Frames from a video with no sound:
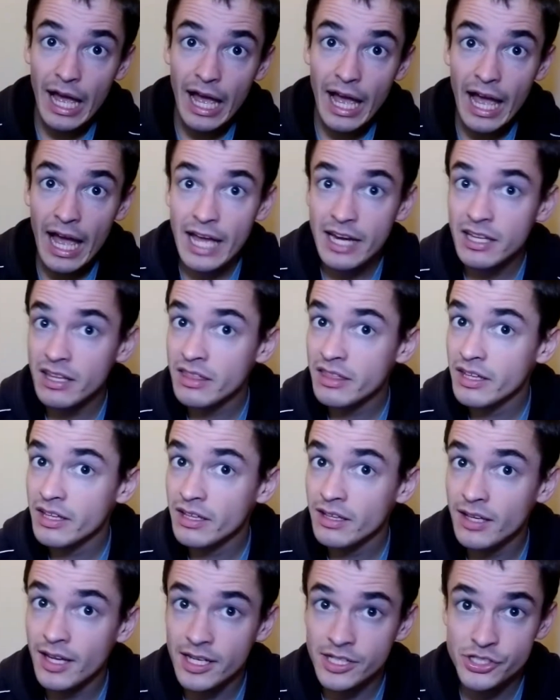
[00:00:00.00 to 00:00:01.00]

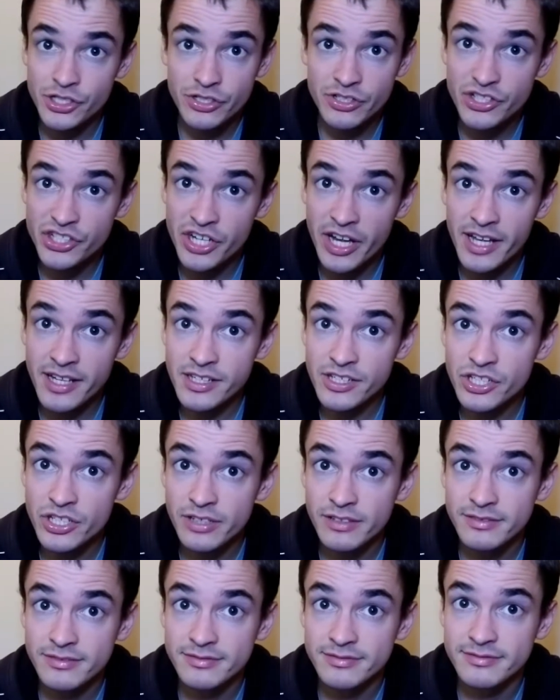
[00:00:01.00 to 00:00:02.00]
Anything I should change?
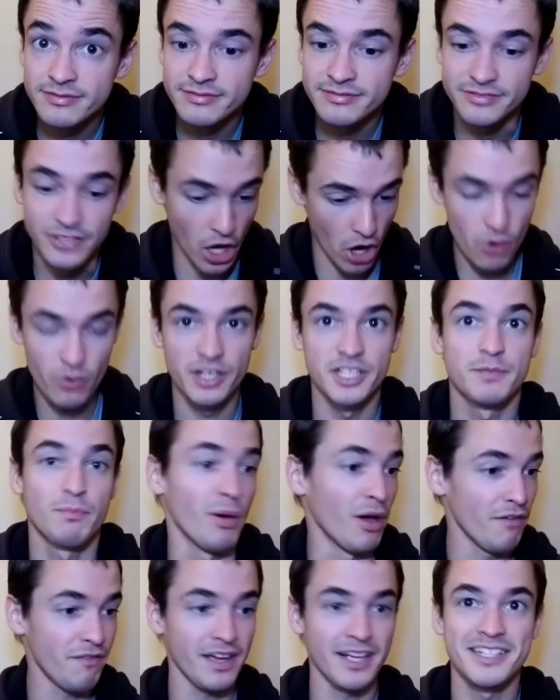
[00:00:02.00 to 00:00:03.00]
No, it's
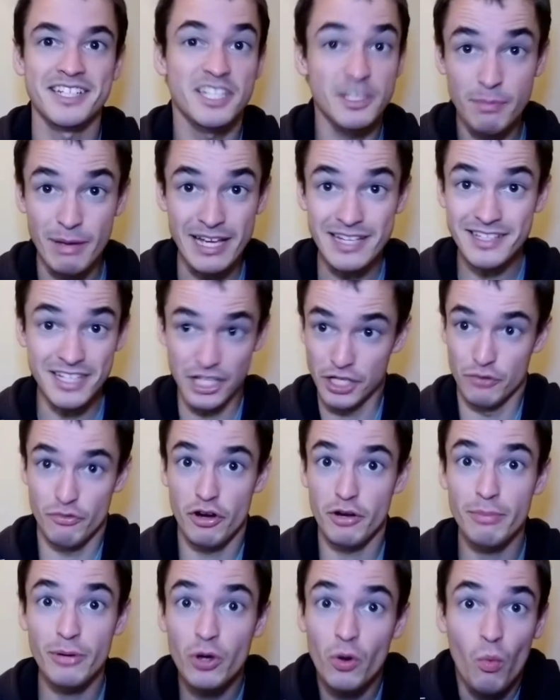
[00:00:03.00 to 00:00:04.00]
perfect. It's amazing. You wrote
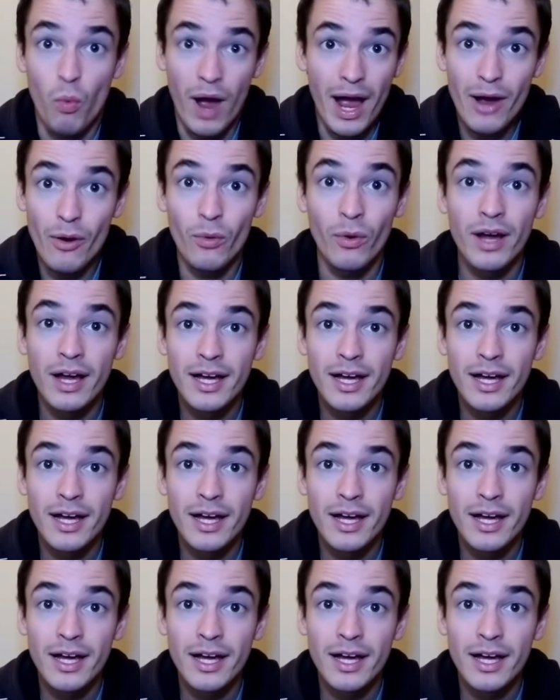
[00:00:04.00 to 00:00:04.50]
a book. Wow.